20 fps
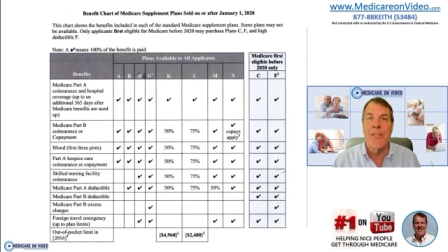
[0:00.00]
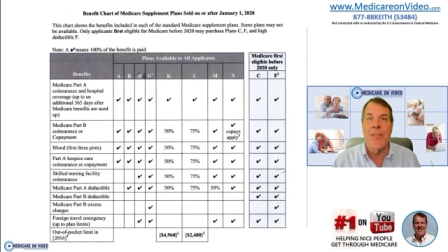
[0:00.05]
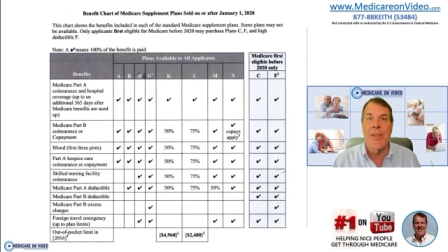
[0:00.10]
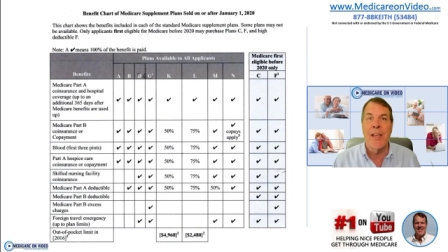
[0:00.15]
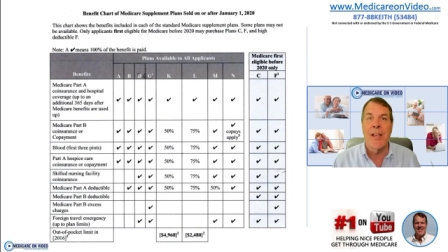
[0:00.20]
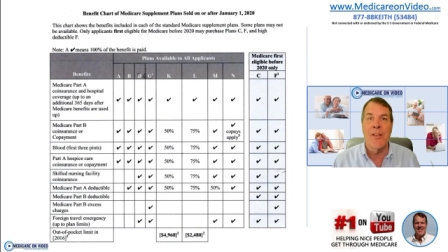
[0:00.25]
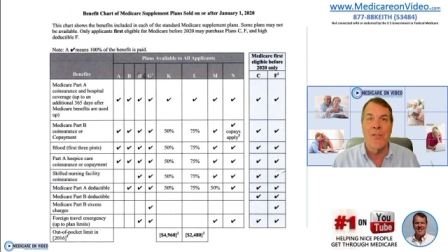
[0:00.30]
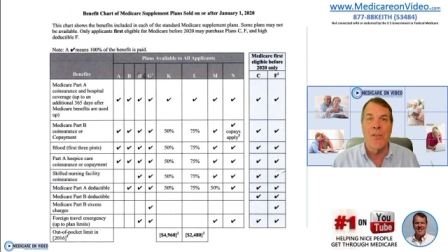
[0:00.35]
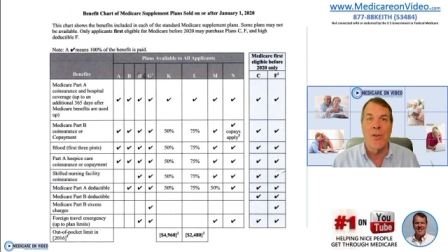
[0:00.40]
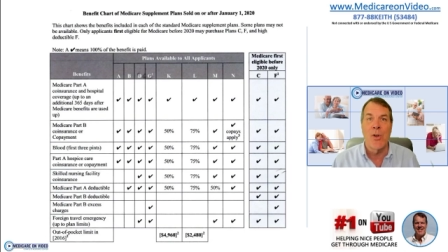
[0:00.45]

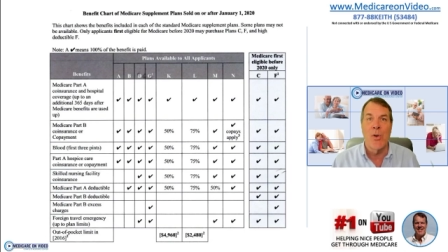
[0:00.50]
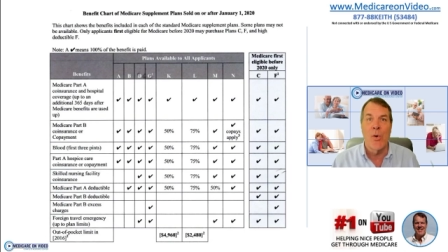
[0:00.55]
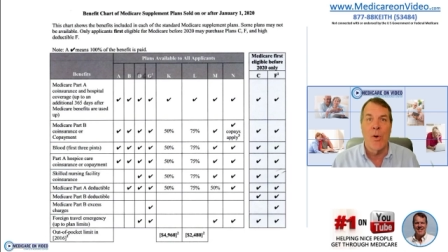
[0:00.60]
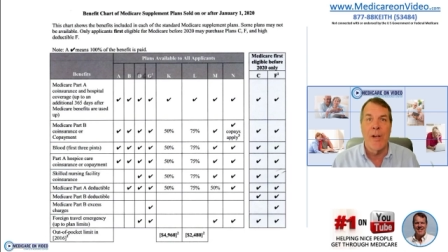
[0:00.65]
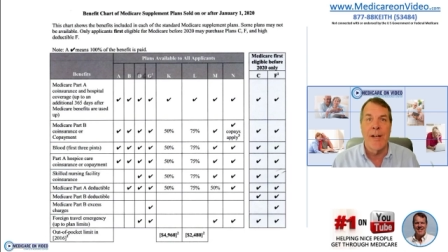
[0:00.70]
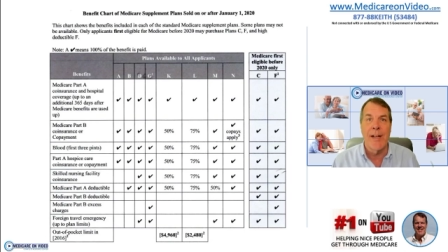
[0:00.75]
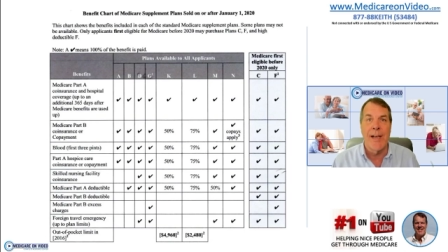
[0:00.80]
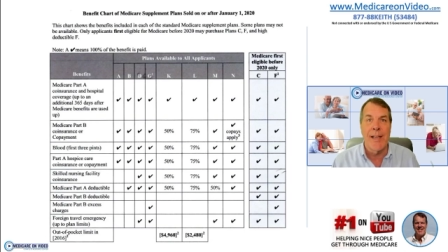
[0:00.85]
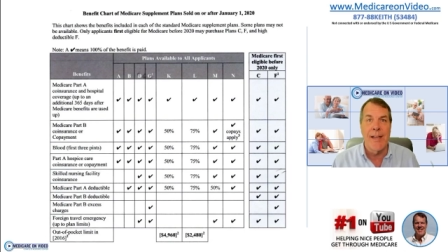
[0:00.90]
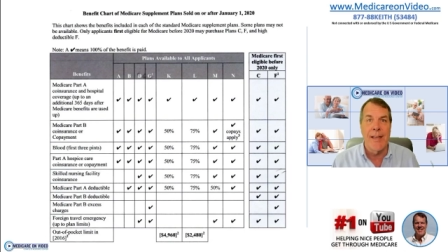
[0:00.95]
think is a
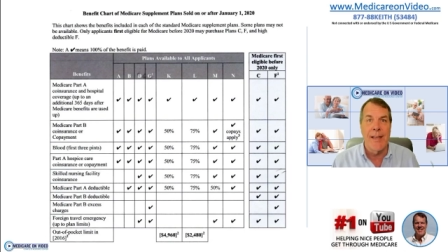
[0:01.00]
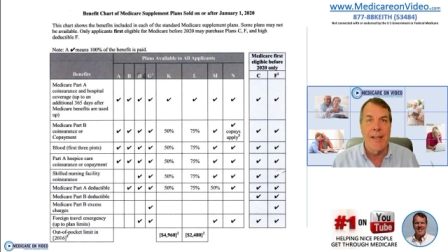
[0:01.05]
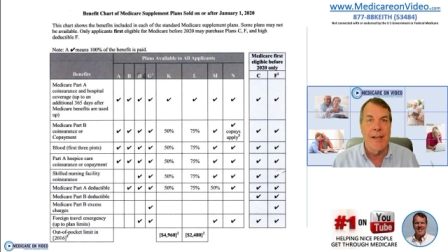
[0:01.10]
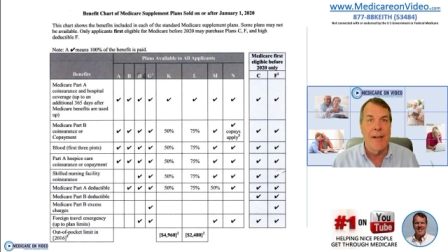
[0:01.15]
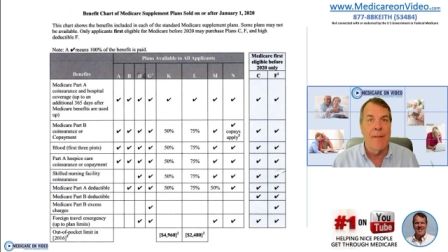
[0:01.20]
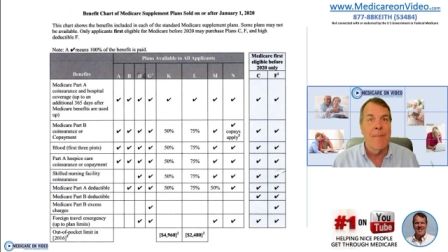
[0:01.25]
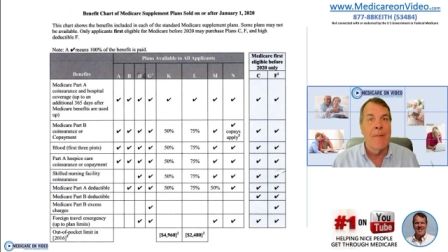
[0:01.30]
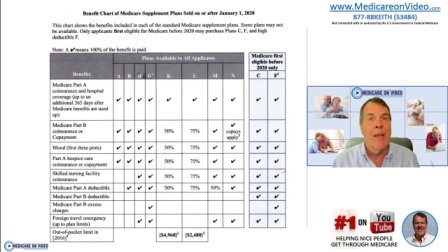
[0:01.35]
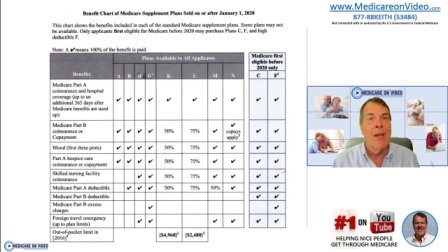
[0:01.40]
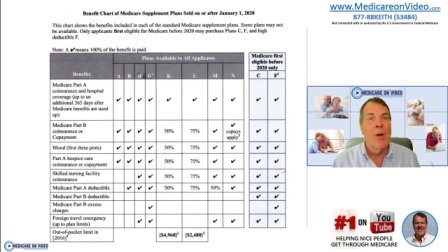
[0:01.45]
great
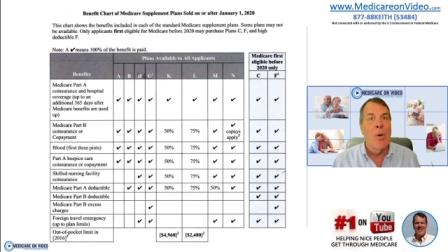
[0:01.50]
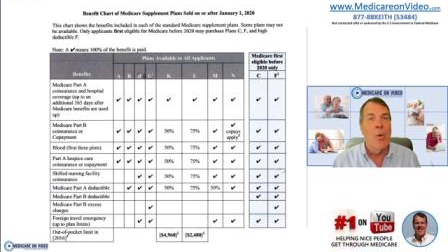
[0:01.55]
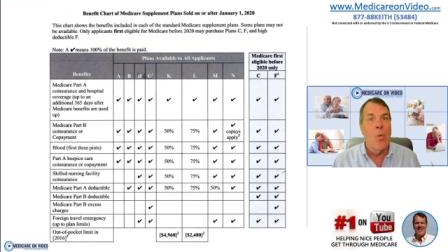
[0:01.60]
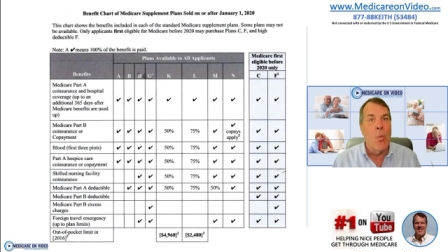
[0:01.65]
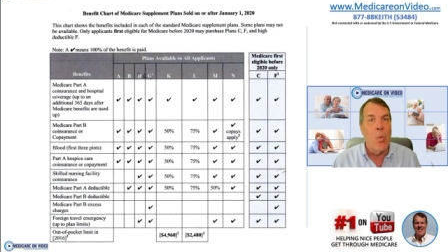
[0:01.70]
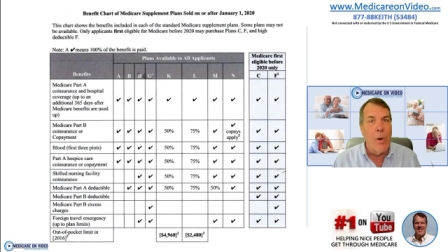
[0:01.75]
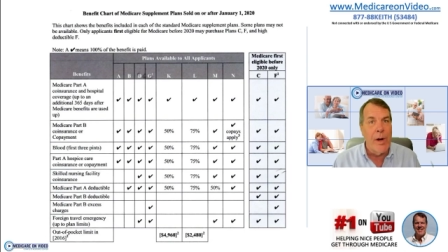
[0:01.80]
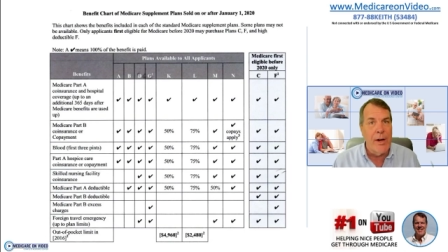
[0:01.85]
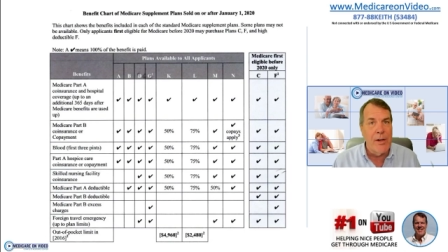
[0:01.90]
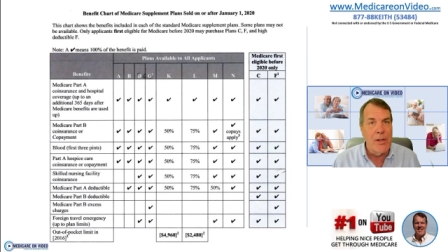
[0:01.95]
idea
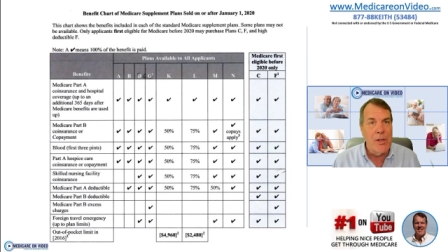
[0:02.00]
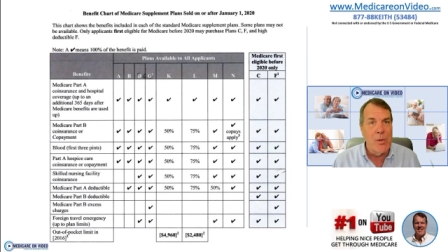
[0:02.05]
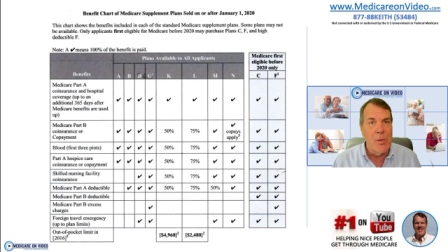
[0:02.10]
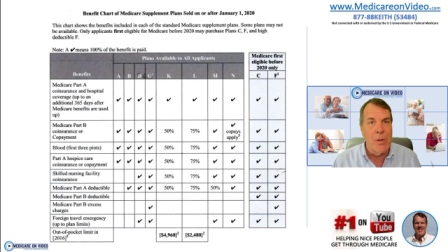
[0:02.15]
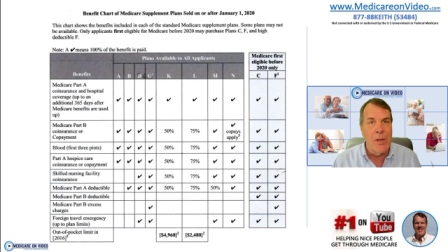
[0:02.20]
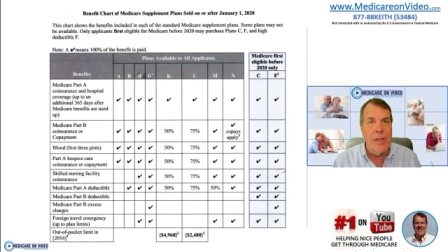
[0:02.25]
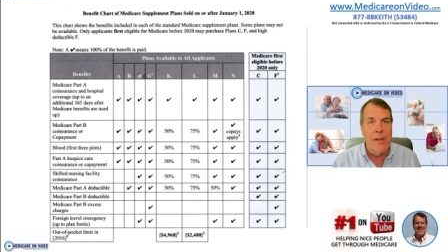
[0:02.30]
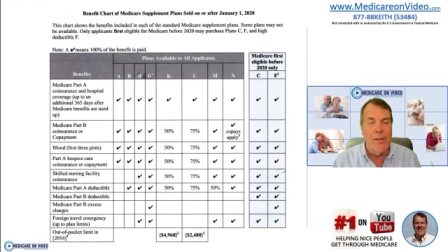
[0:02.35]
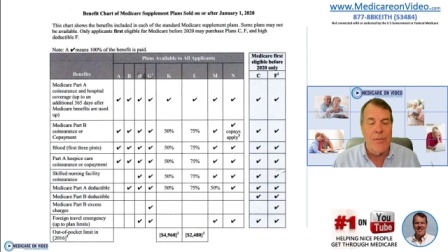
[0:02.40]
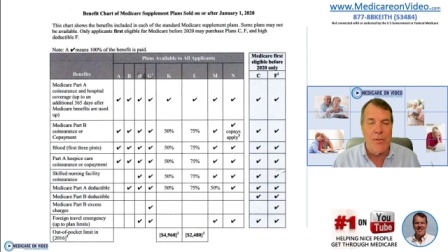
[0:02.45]
where you
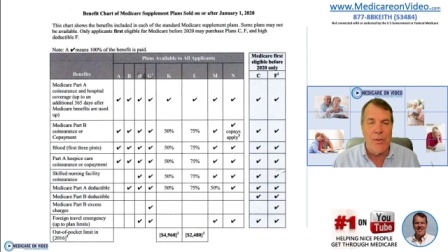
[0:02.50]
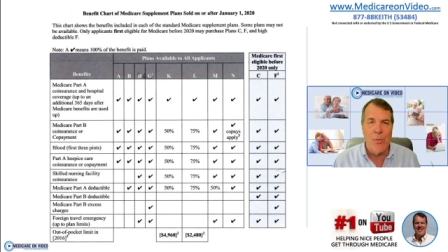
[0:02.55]
live.